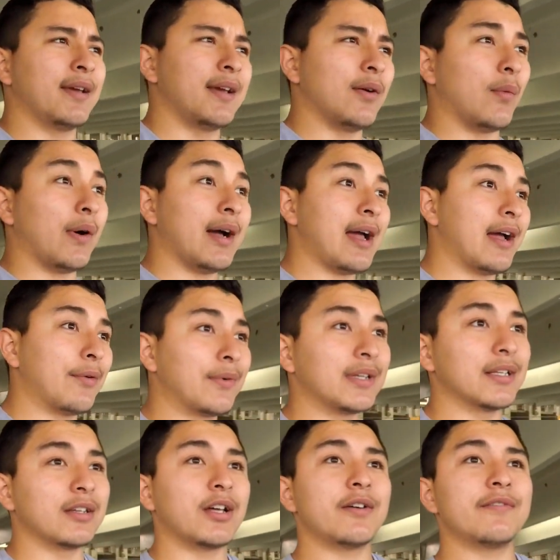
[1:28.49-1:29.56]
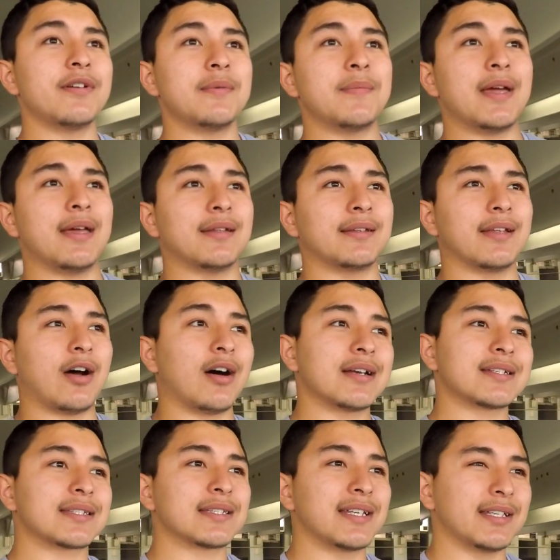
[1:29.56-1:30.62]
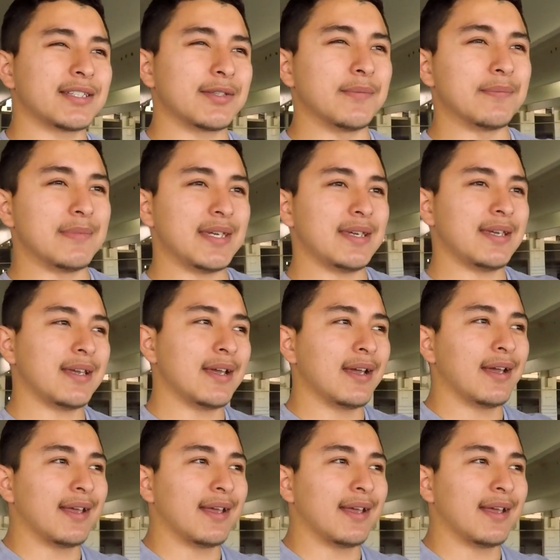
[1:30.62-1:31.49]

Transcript: why I really love them. And honestly, to me,